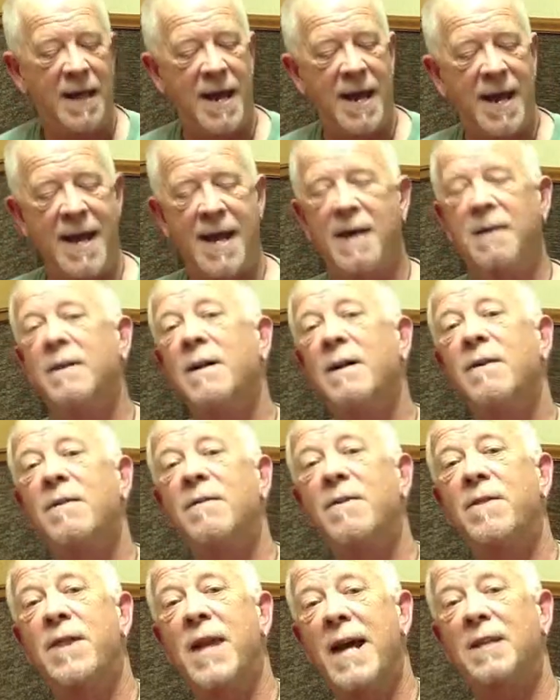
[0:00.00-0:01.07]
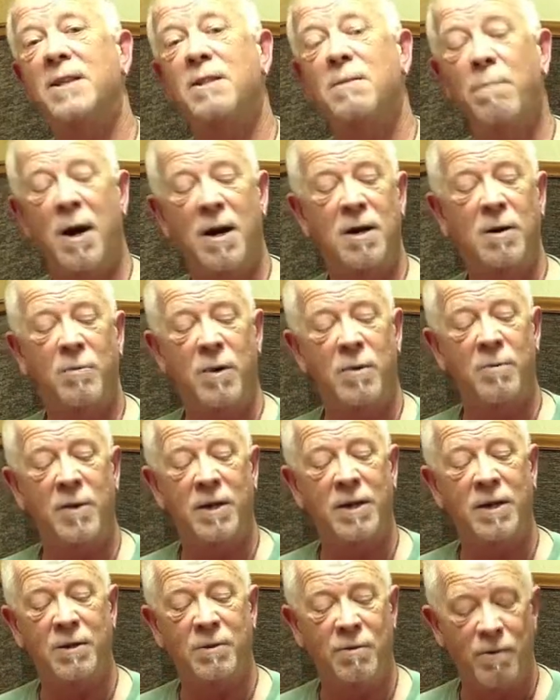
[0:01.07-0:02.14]
And that's part of what we're
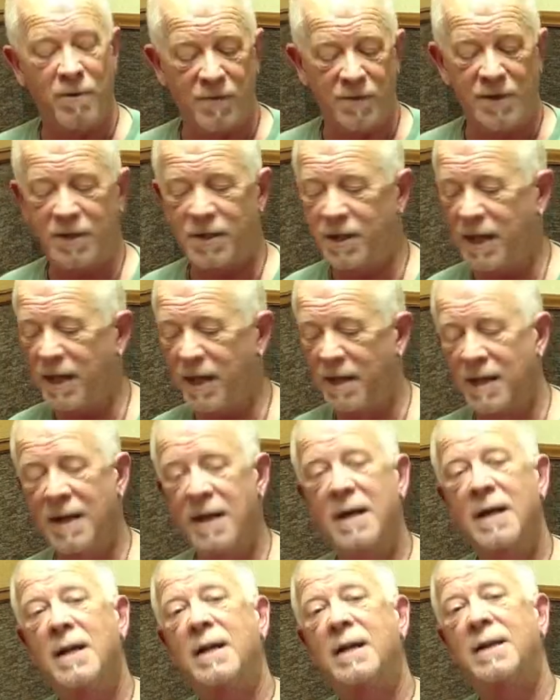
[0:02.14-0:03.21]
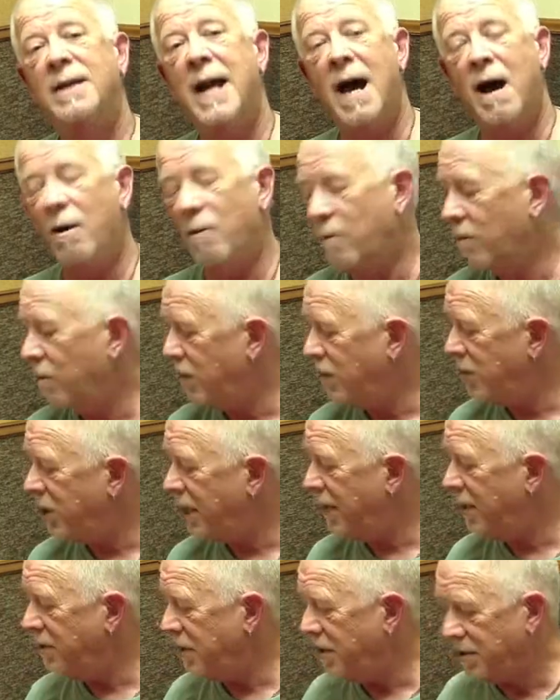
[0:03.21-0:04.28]
going to go over today. Now, when
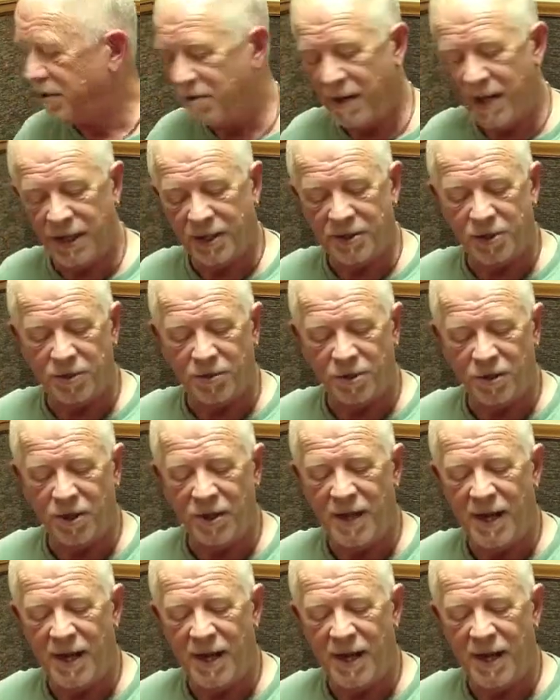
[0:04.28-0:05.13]
changing strings, you should